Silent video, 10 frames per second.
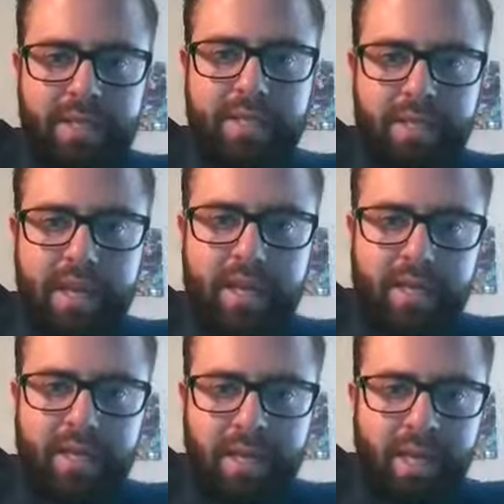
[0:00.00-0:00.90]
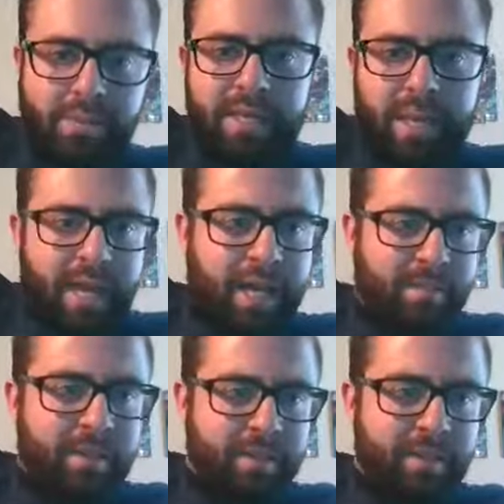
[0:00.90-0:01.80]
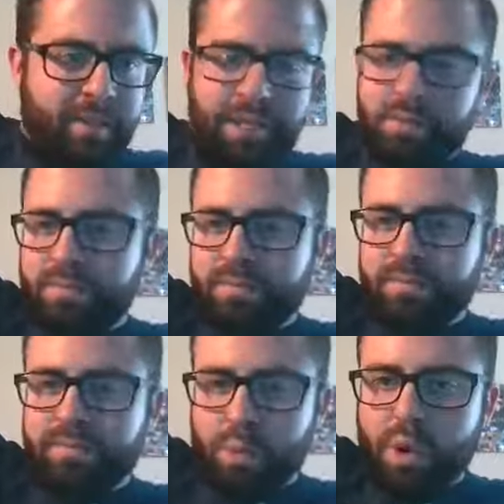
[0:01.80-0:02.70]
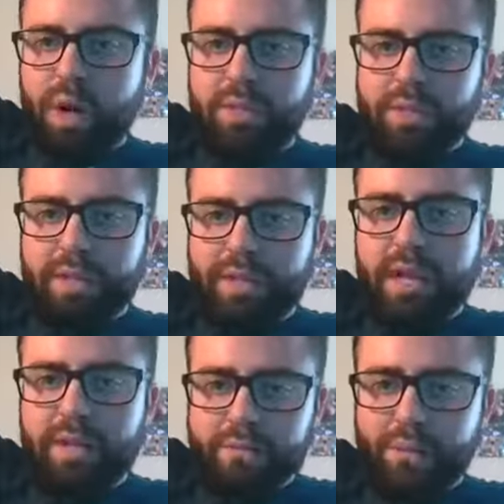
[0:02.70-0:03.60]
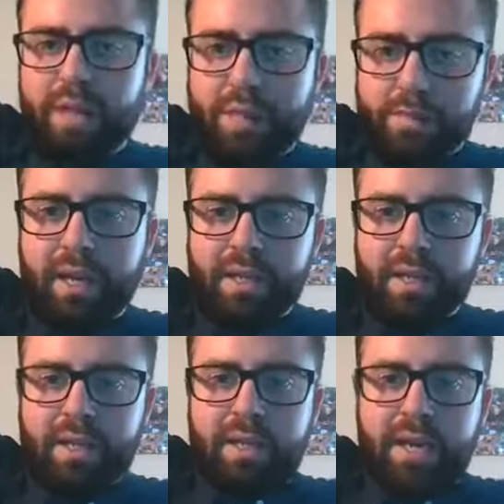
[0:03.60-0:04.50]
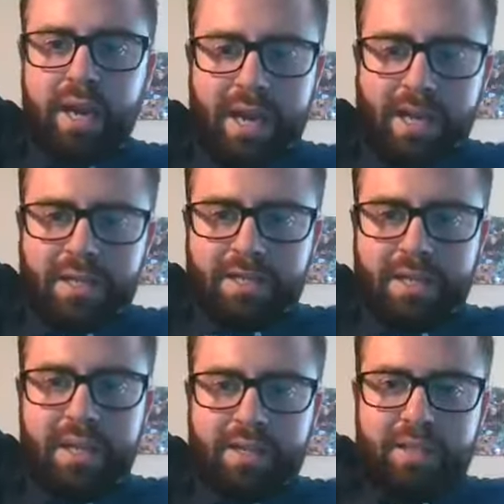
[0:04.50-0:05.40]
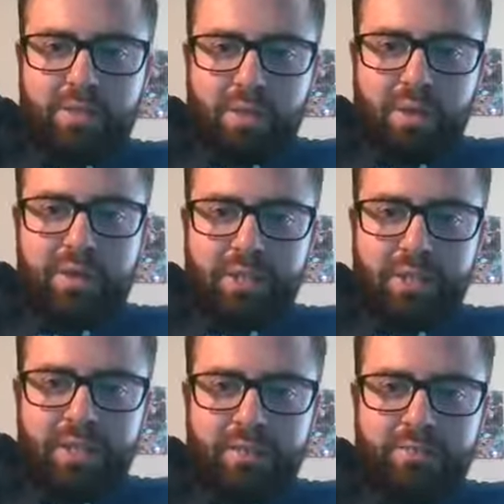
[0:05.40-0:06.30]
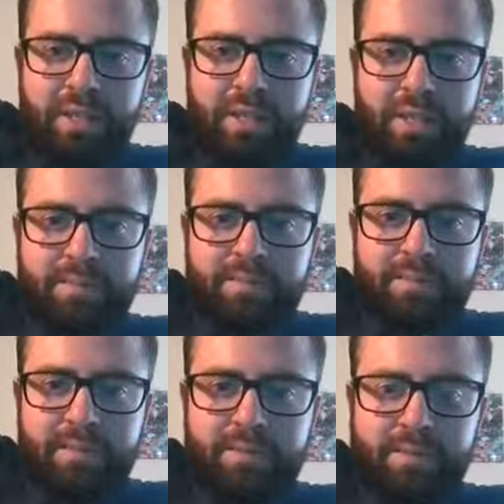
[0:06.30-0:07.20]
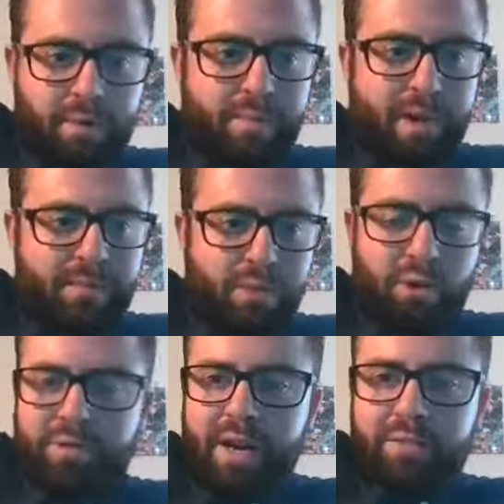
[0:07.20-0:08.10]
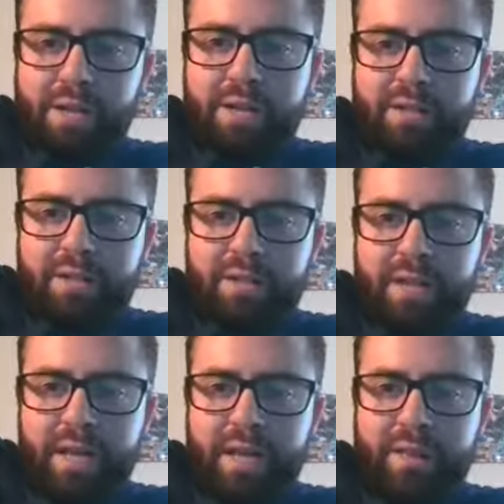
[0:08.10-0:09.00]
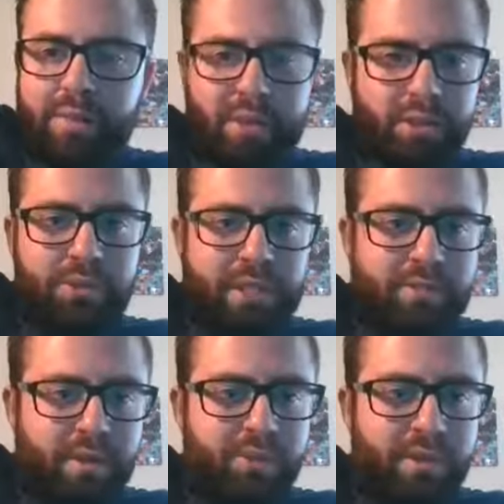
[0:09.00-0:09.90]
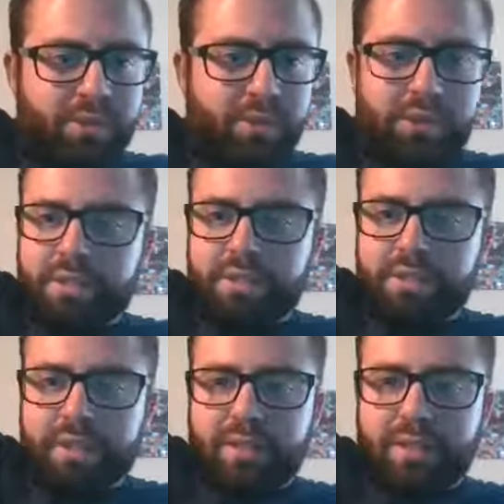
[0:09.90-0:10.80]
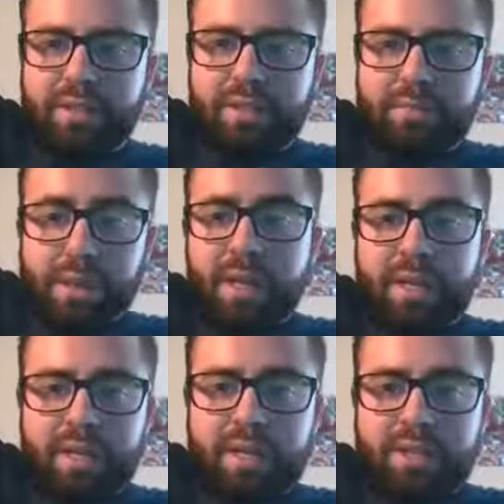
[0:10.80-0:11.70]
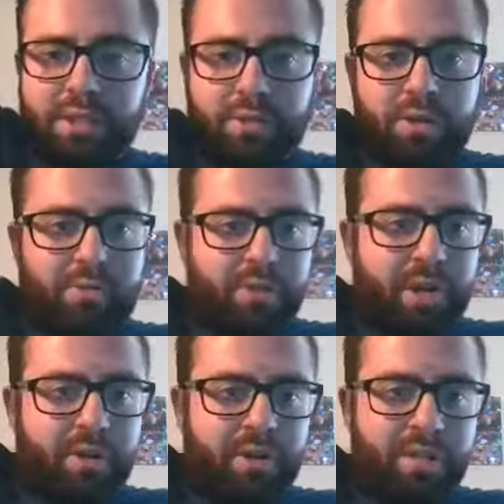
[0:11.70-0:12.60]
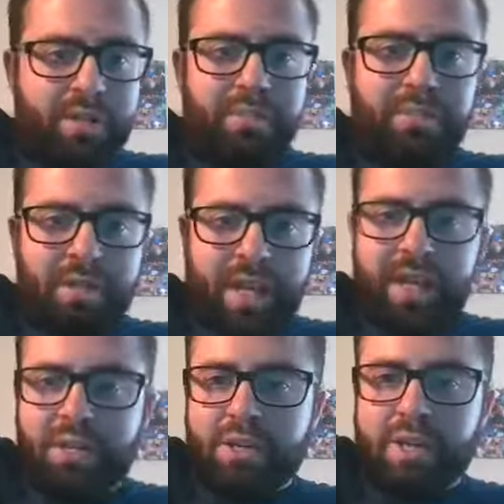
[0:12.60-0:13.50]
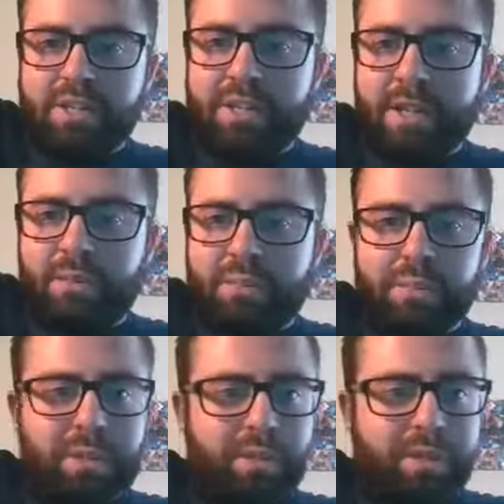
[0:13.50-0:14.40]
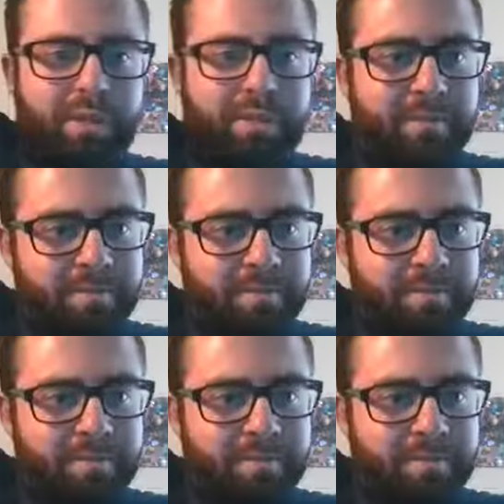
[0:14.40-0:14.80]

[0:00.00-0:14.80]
the antenna and I became the the wireless antenna for that mic and I had to stand in one position for about 45 minutes and my shoulders had never been sore since then. But it still went off without a hook, but that could have gone sideways pretty quickly.